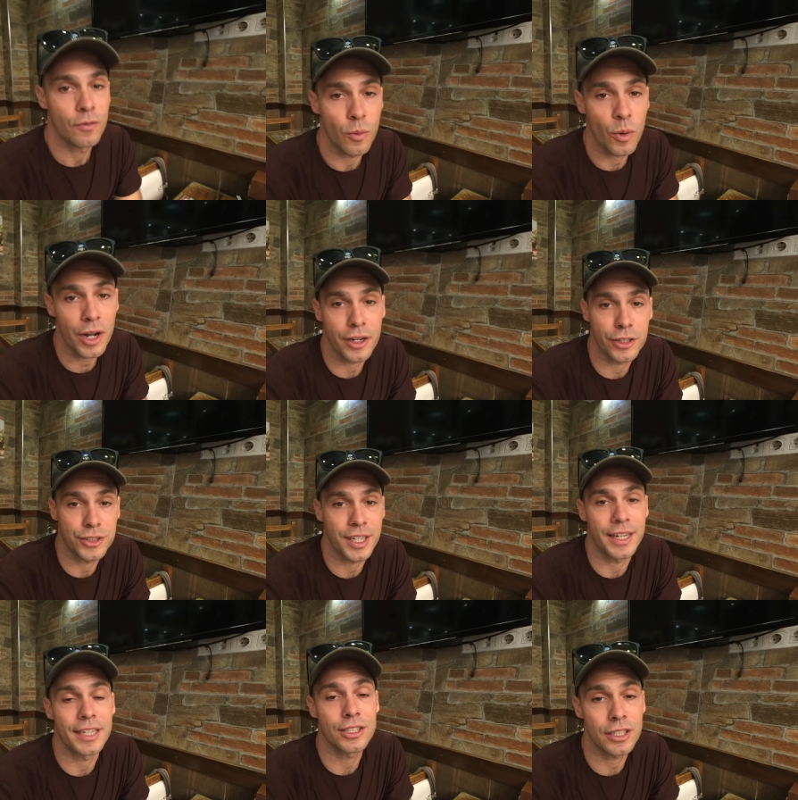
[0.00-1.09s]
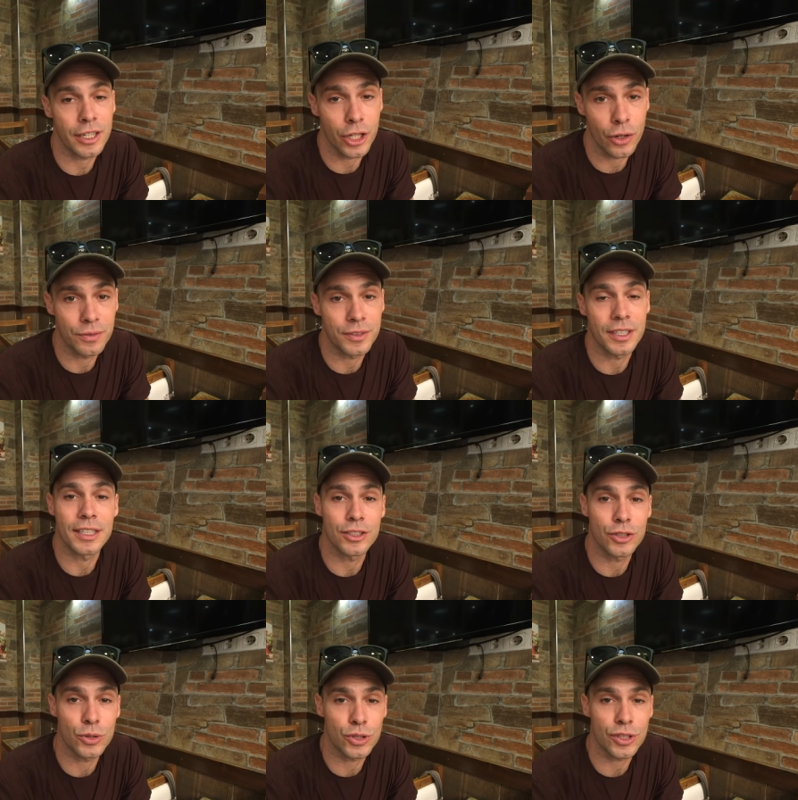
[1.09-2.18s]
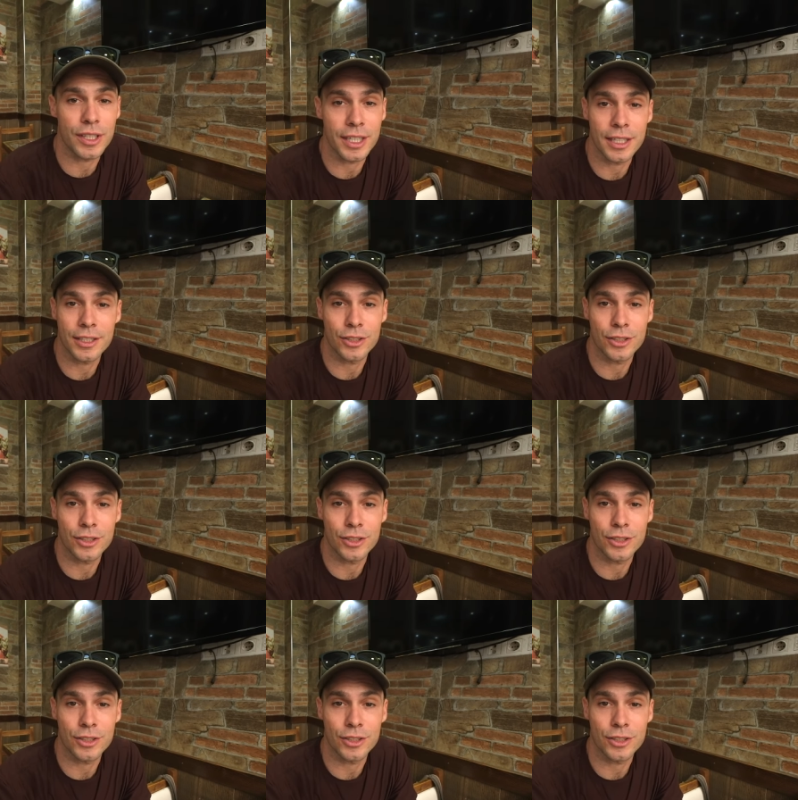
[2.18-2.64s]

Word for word: From what I understand, Icli Kofte is usually